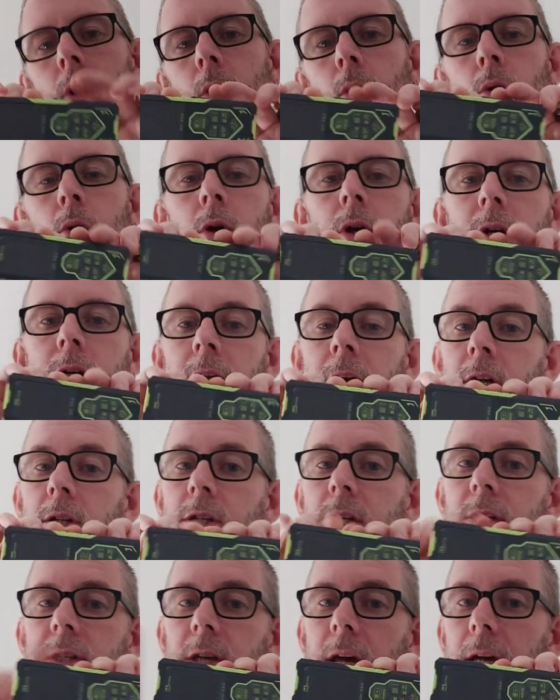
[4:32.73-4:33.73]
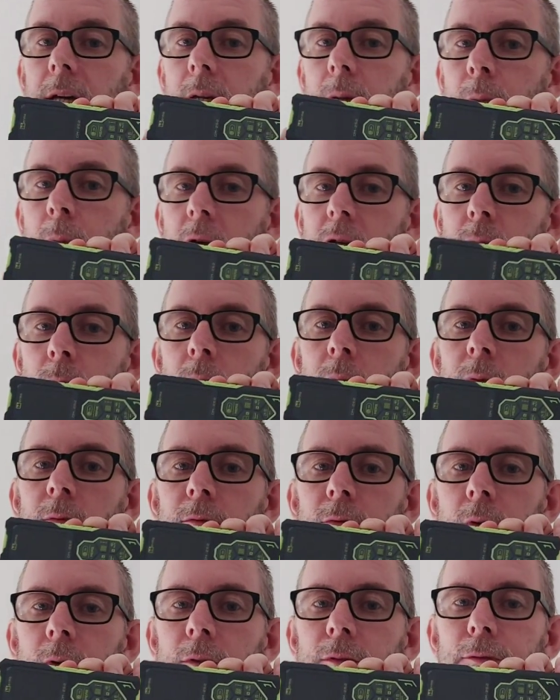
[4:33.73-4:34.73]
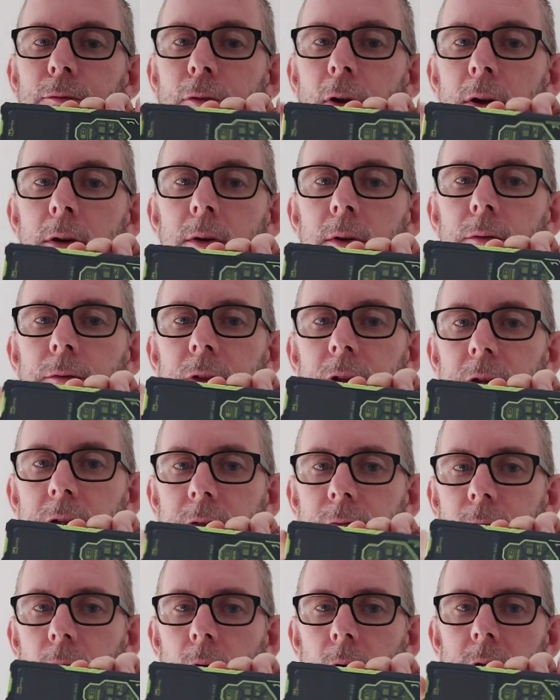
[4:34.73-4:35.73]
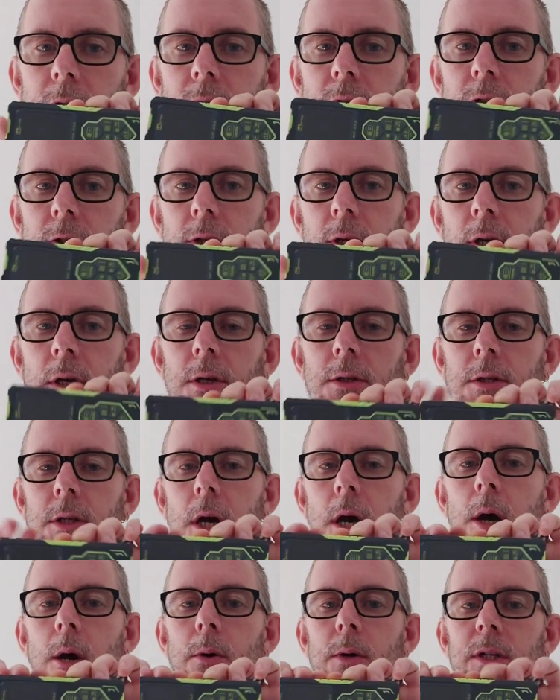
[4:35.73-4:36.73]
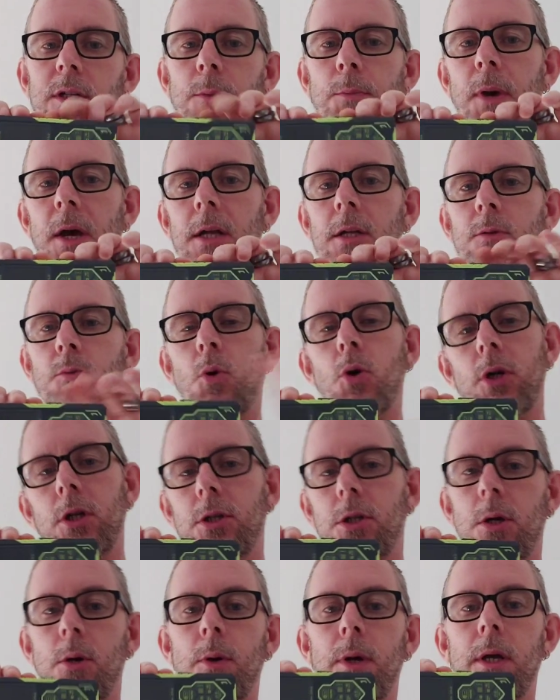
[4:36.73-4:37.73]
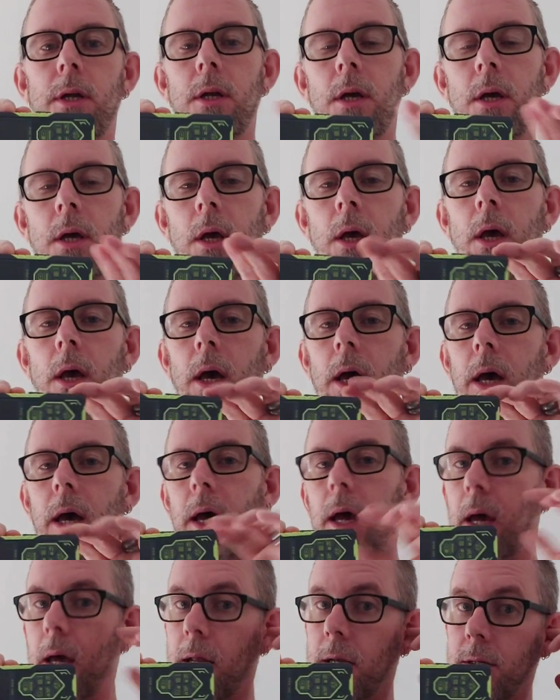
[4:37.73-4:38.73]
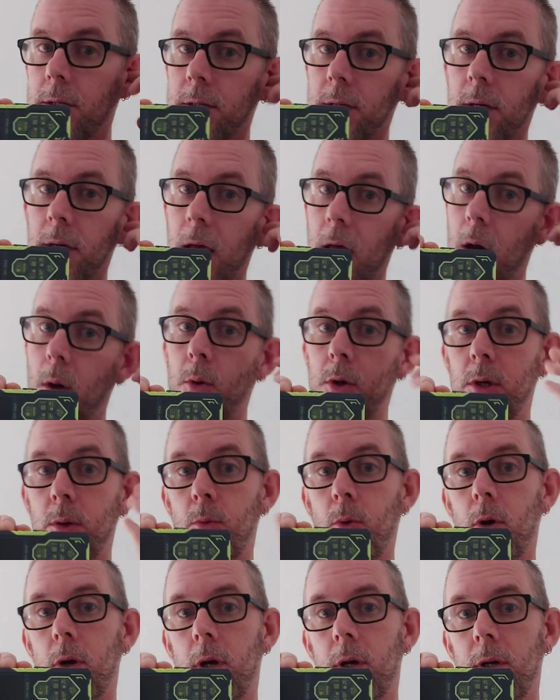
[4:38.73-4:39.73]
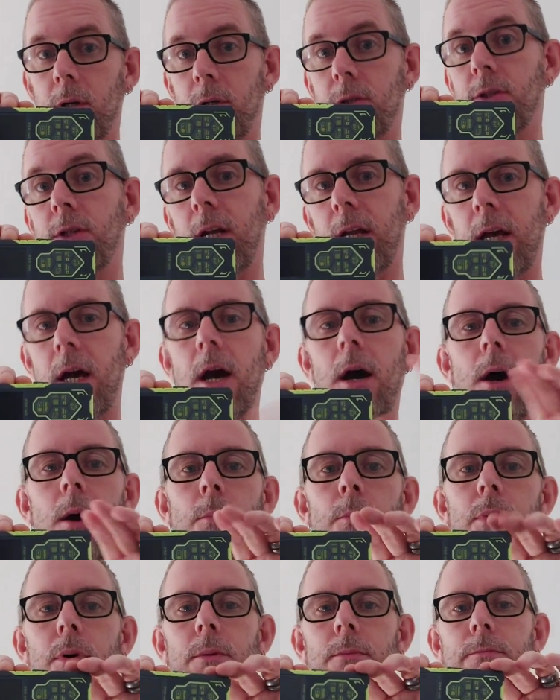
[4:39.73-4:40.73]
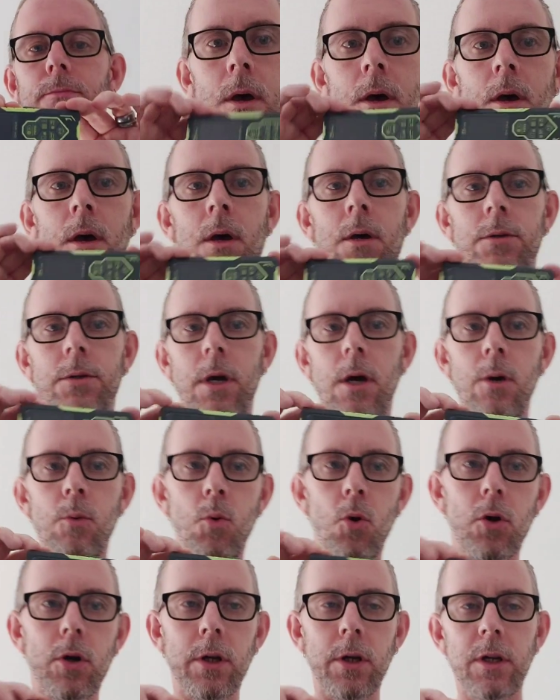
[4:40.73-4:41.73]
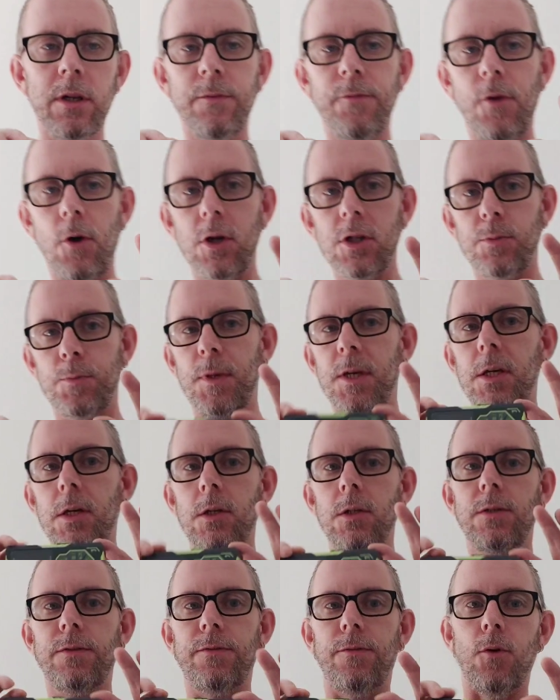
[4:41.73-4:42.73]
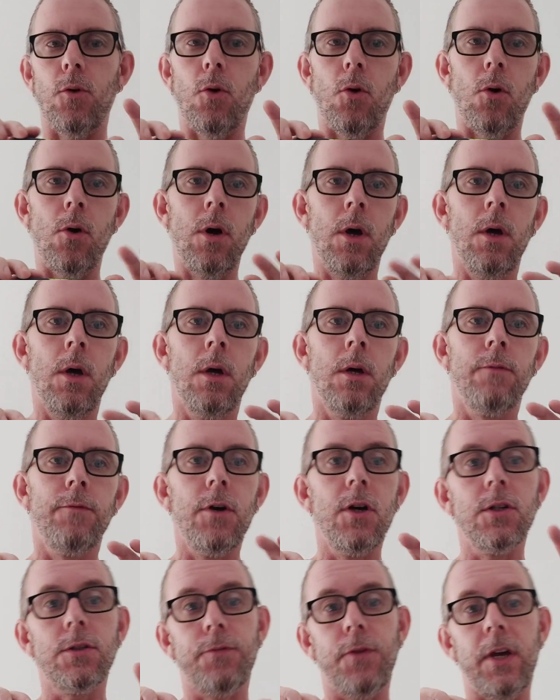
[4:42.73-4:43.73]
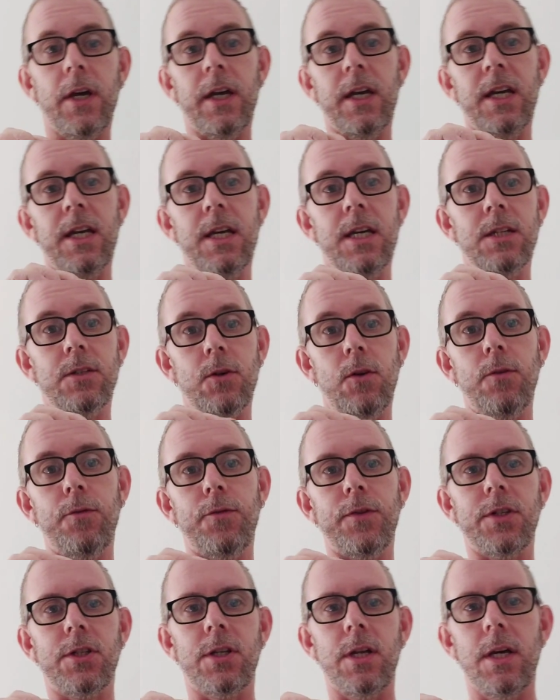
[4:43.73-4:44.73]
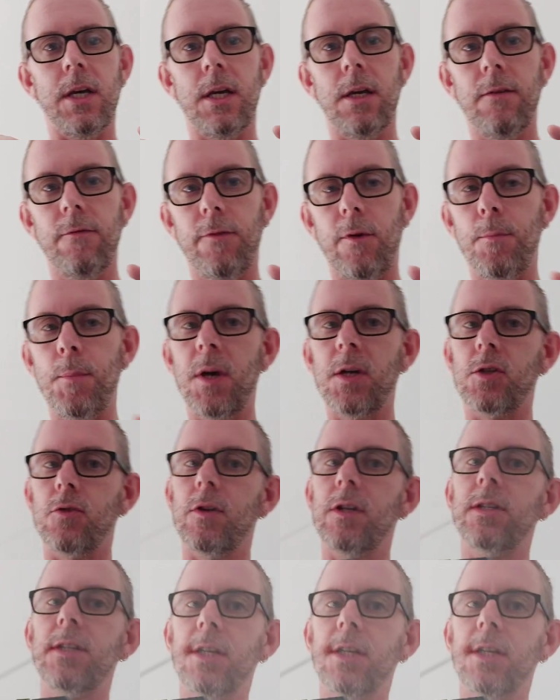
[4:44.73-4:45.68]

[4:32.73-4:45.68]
or you can actually take the measurement from the front of the device. So it depends what you're doing and how you want to set it up. So what can a device be used for? First thing is obviously for measuring